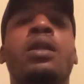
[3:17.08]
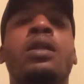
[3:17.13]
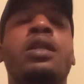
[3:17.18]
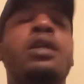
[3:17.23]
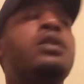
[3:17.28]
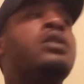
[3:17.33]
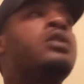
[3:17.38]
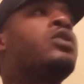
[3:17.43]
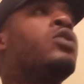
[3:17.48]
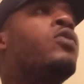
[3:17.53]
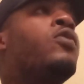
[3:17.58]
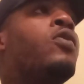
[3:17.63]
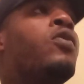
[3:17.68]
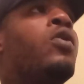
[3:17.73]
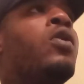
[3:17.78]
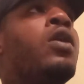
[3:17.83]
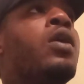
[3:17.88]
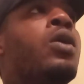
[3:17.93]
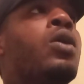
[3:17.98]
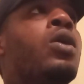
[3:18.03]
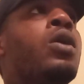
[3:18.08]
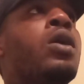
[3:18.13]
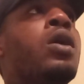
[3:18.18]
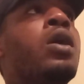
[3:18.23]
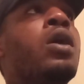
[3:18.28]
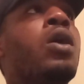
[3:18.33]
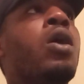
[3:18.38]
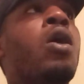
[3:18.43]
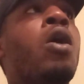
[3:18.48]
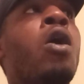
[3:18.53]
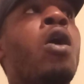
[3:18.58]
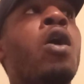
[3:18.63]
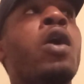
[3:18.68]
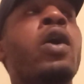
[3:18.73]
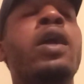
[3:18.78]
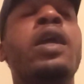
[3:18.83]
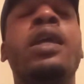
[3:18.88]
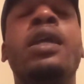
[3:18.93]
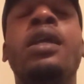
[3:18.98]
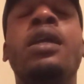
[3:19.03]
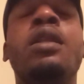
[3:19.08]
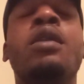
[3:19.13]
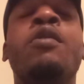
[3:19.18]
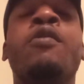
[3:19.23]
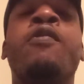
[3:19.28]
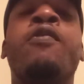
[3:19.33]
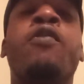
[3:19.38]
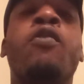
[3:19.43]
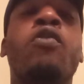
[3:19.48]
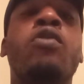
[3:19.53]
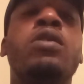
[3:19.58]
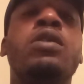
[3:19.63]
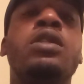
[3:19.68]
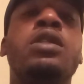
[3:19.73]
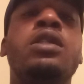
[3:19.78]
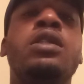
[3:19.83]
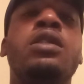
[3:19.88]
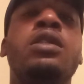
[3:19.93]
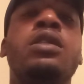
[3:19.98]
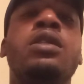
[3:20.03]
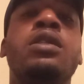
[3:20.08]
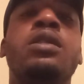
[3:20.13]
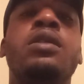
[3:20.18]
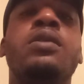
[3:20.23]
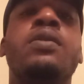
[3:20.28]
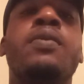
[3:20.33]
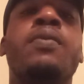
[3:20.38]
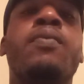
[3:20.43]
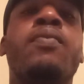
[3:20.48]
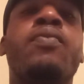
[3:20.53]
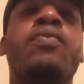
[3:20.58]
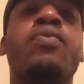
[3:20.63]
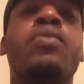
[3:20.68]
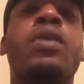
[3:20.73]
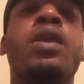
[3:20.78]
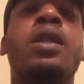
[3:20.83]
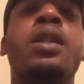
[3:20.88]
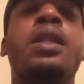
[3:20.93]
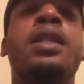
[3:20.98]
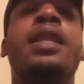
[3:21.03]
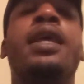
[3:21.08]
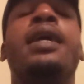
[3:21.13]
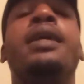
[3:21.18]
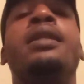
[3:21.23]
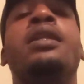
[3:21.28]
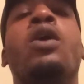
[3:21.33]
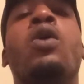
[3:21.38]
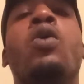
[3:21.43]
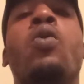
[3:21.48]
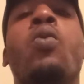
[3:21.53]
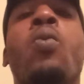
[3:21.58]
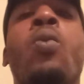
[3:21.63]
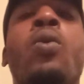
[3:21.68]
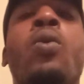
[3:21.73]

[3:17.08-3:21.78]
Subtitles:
That's our hidden forces that don't